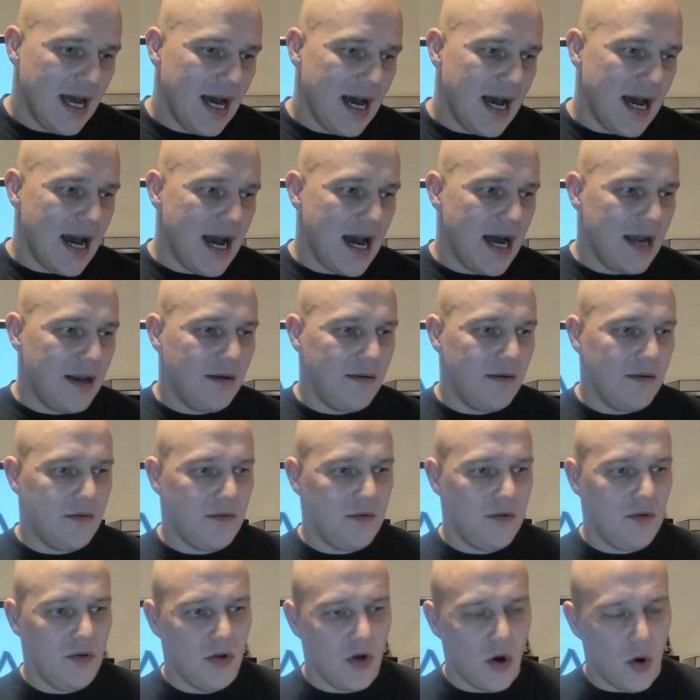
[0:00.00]
And,
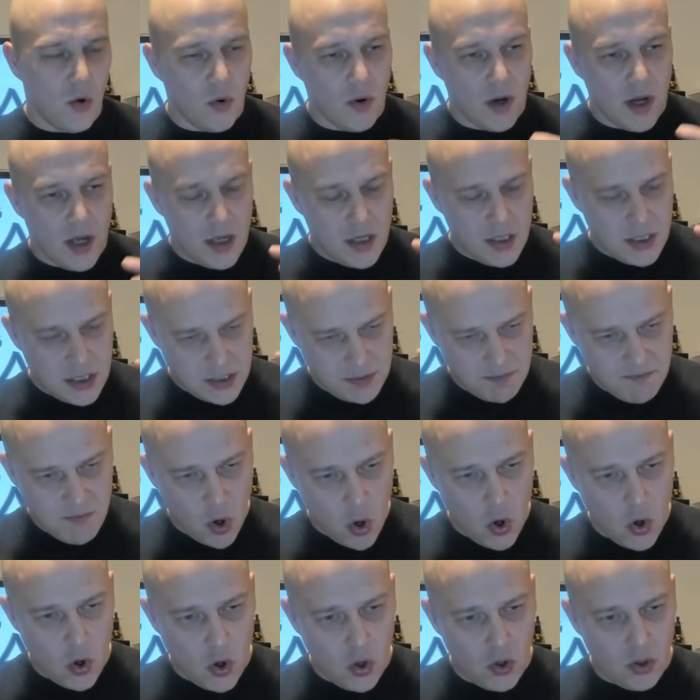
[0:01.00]
you know,
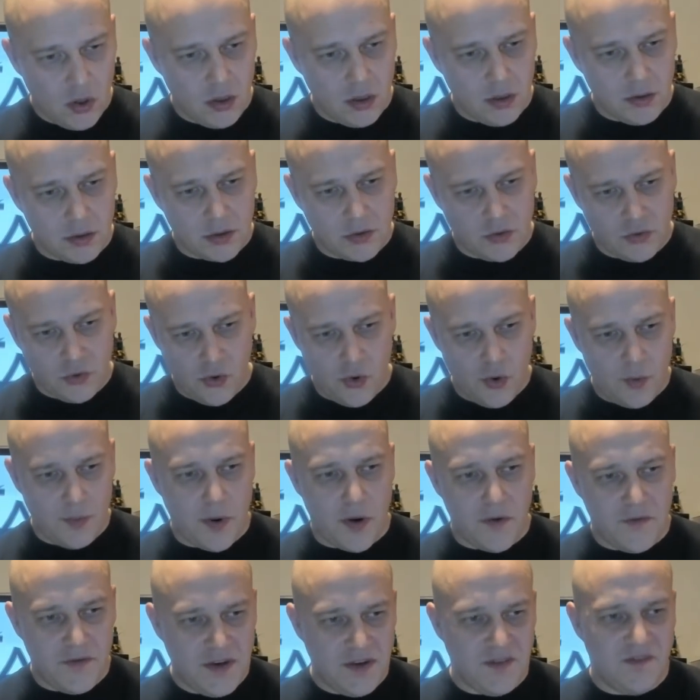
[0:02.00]
small group
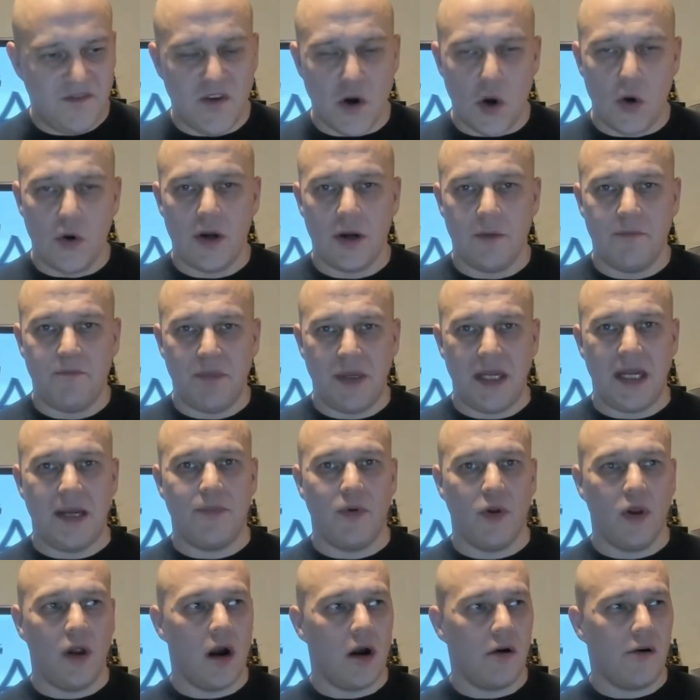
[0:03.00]
of devoted
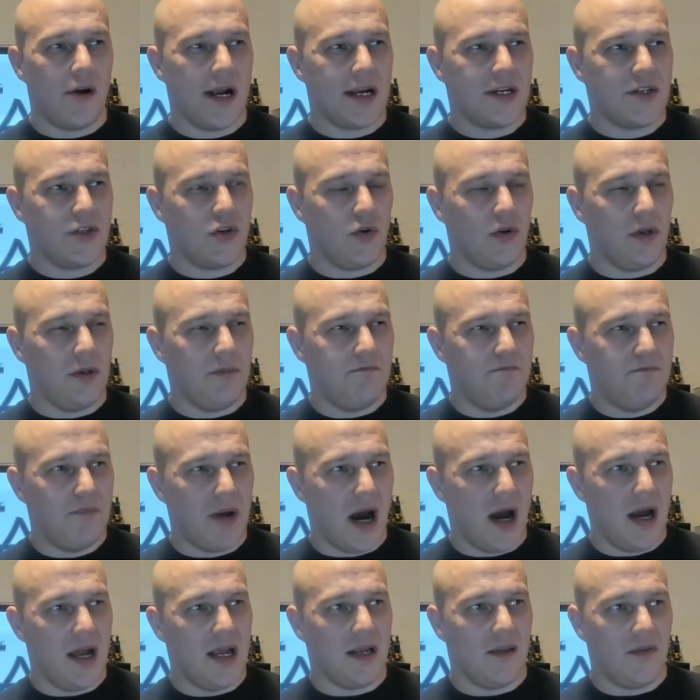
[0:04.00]
people are actually
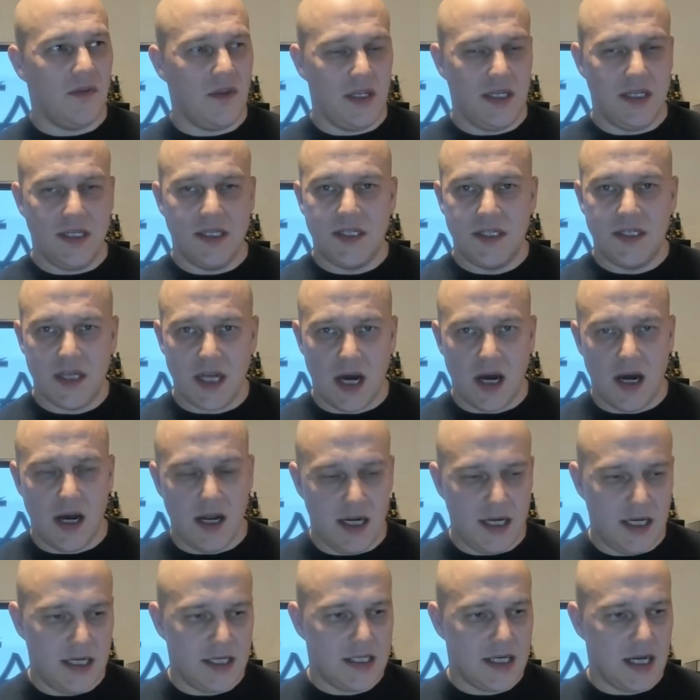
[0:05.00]
buying these
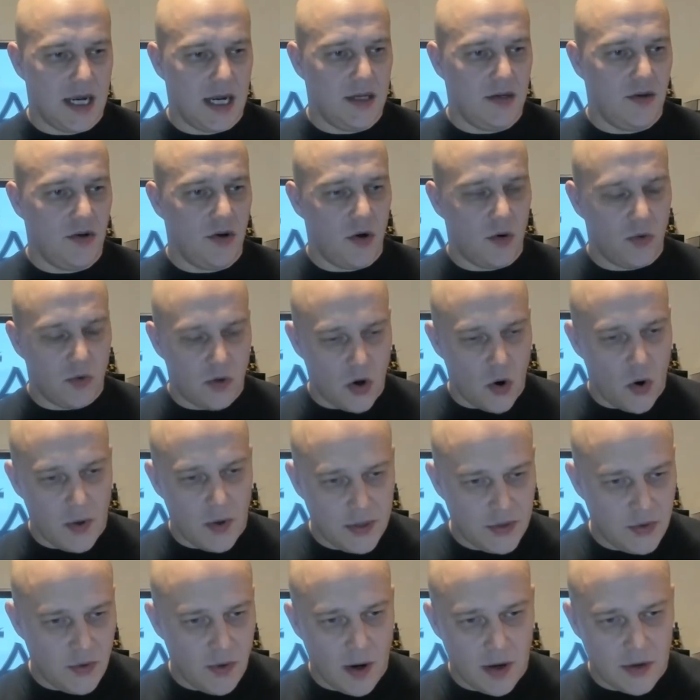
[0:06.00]
and, you know, going
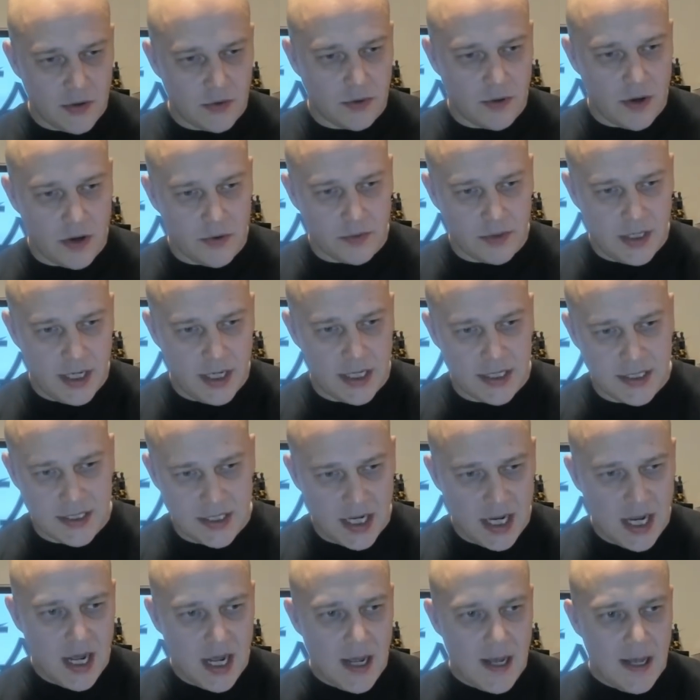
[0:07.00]
to underground gigs.
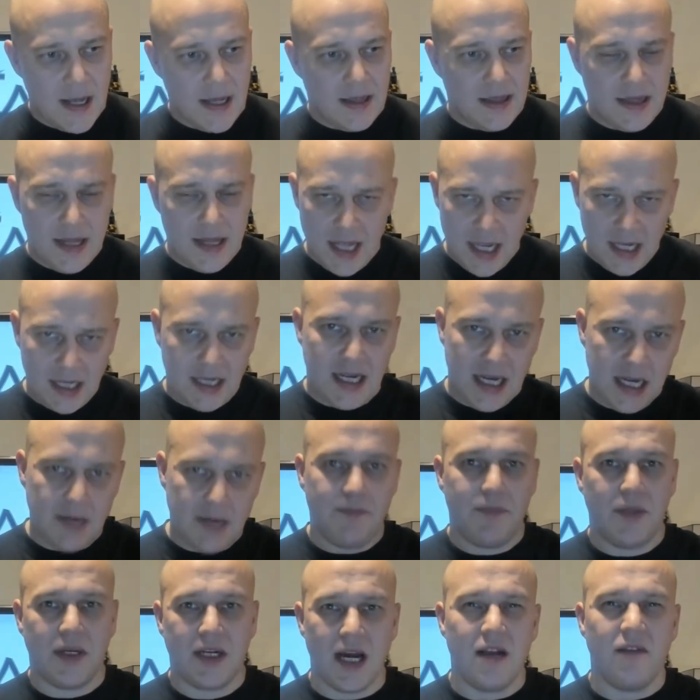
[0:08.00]
They keep
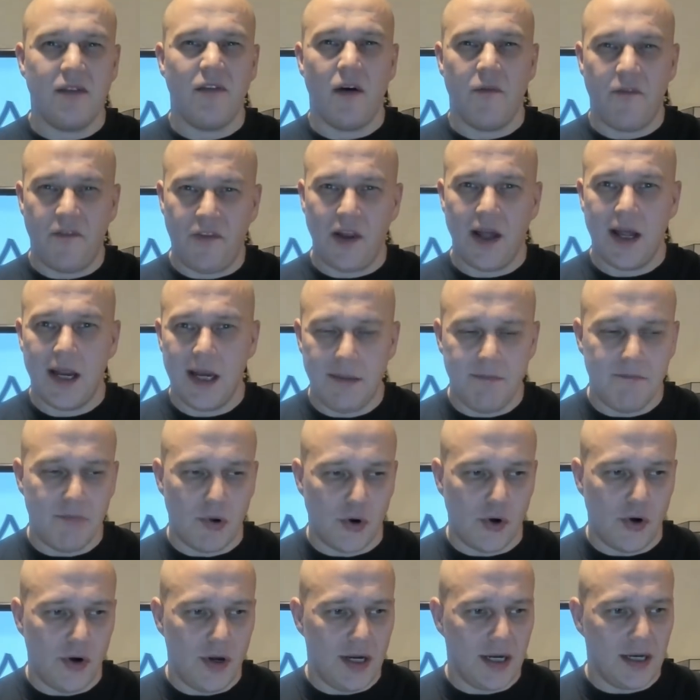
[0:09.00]
the kind of a flame
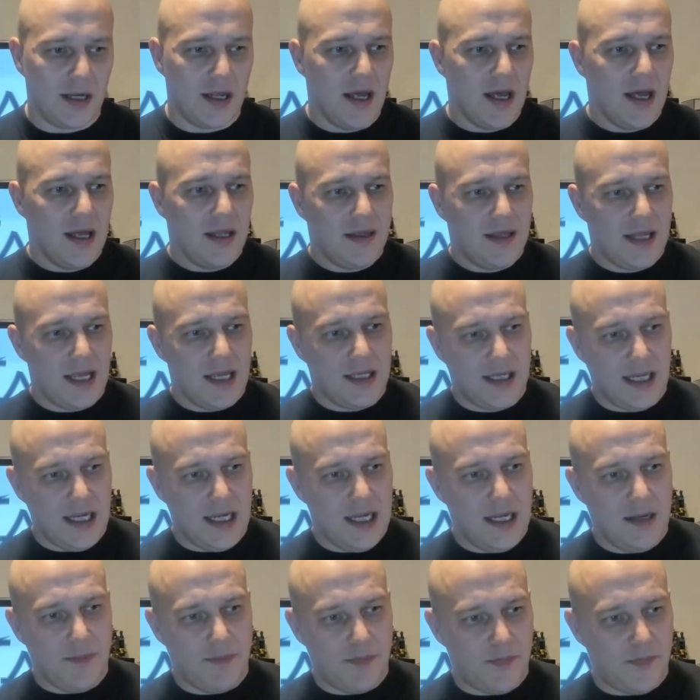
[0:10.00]
burning. They
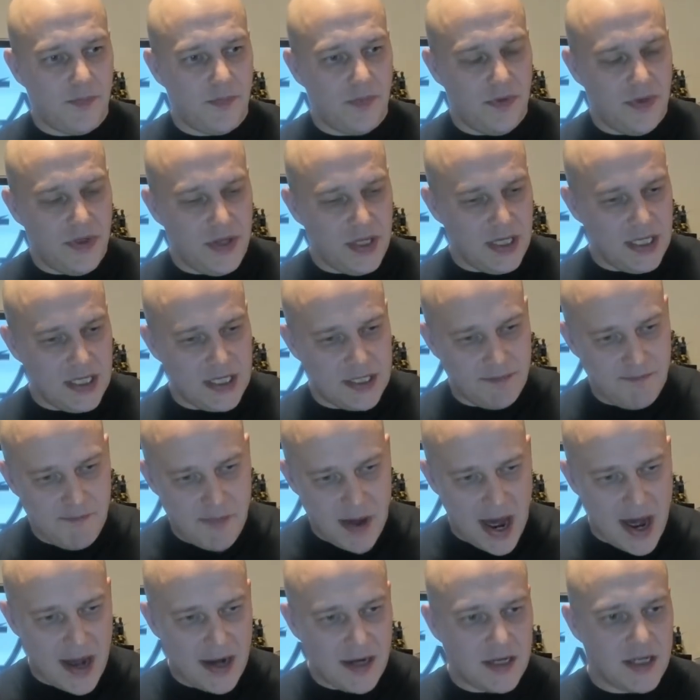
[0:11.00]
keep these
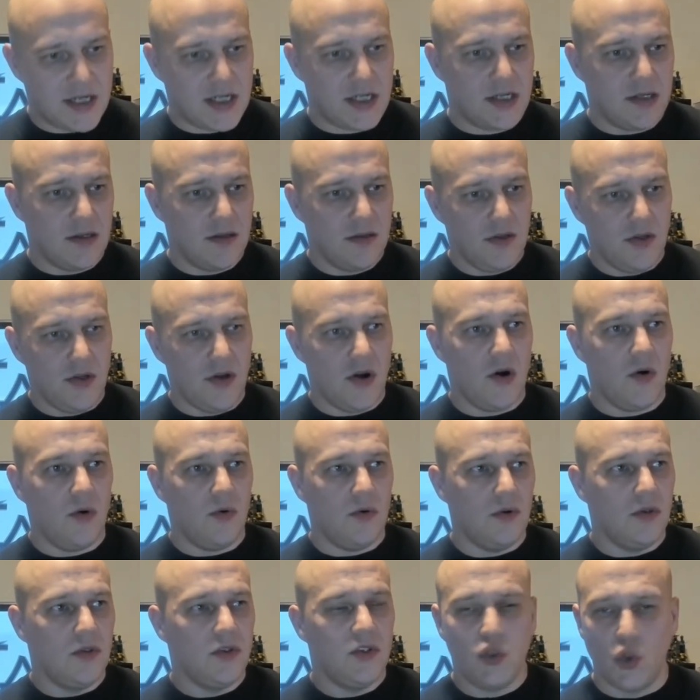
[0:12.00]
bands, you
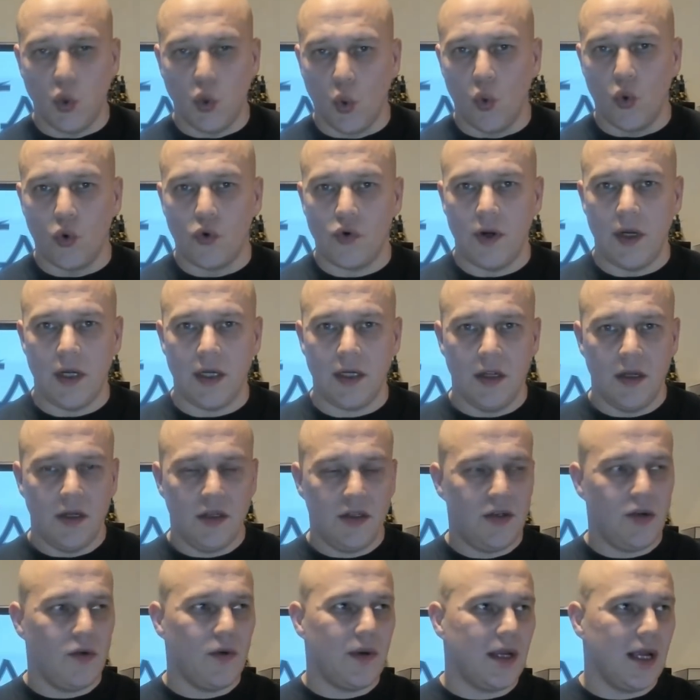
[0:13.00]
know, touring,
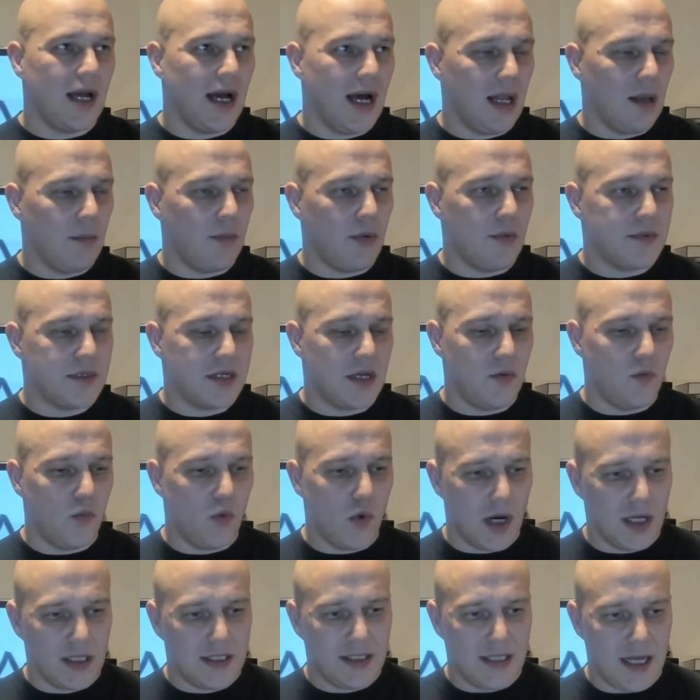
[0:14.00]
doing albums and
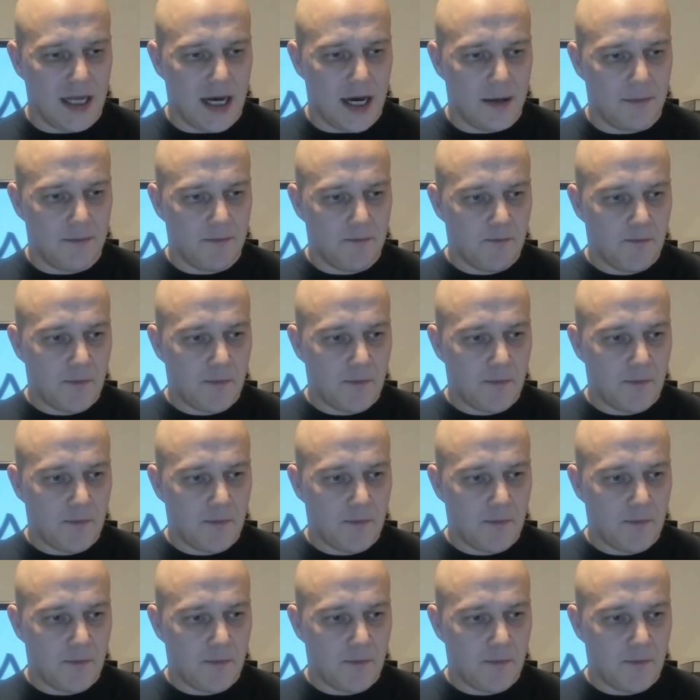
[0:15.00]
whatnot.